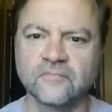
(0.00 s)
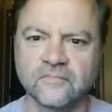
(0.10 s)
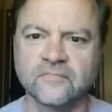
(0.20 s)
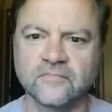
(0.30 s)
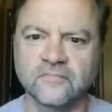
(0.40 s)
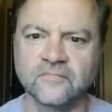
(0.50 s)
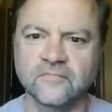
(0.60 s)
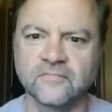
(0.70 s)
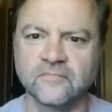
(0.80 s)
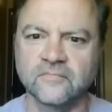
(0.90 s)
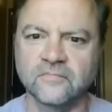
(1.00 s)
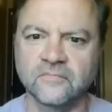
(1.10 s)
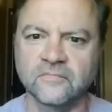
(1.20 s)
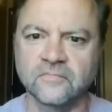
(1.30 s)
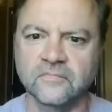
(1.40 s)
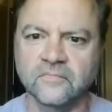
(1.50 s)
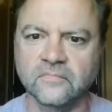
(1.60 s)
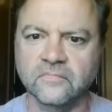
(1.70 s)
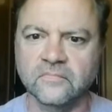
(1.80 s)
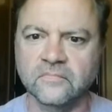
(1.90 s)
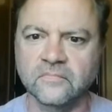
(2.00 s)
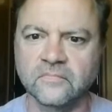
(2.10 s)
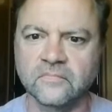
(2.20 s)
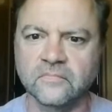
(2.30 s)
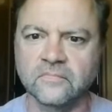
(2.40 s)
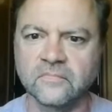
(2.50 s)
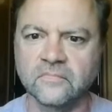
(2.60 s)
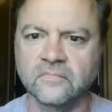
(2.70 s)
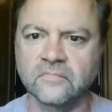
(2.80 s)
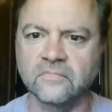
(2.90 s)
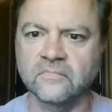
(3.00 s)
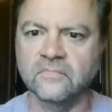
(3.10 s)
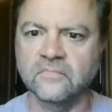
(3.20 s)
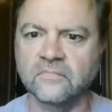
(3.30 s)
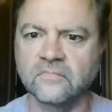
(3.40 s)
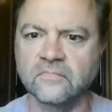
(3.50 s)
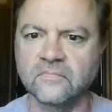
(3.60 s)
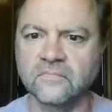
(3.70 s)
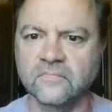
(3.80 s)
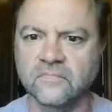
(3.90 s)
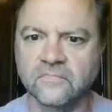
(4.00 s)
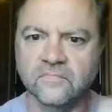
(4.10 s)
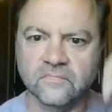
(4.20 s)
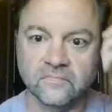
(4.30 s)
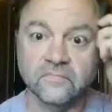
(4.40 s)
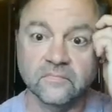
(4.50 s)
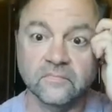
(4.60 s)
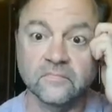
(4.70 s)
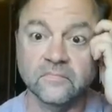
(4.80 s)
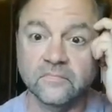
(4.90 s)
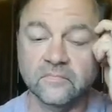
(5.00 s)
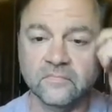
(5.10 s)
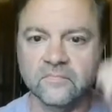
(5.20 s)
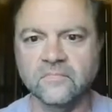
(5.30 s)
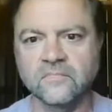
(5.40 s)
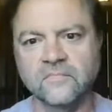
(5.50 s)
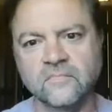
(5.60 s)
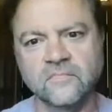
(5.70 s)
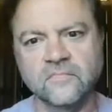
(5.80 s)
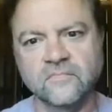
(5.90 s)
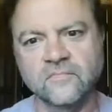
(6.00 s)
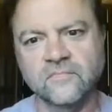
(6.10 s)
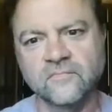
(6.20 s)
(silent)